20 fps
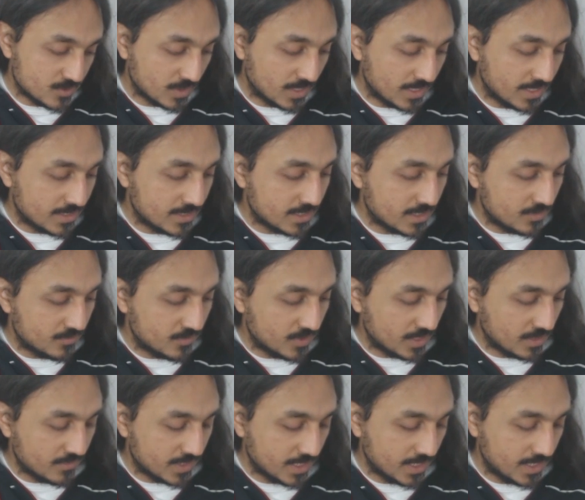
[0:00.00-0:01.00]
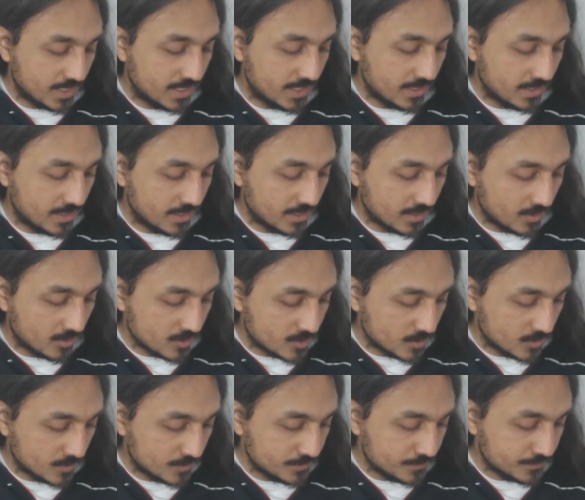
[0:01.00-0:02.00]
So like that, if you have an idea here
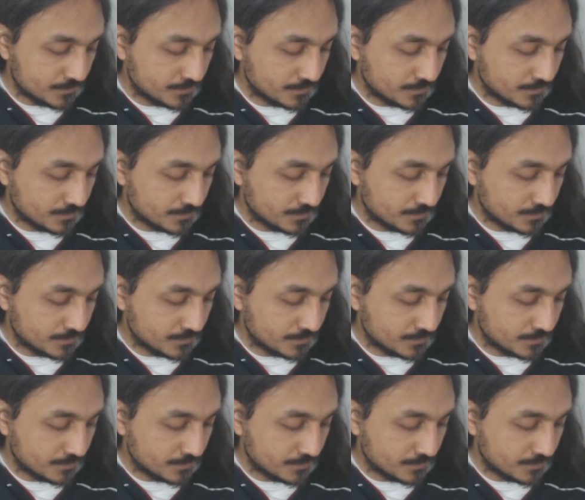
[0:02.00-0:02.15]
also,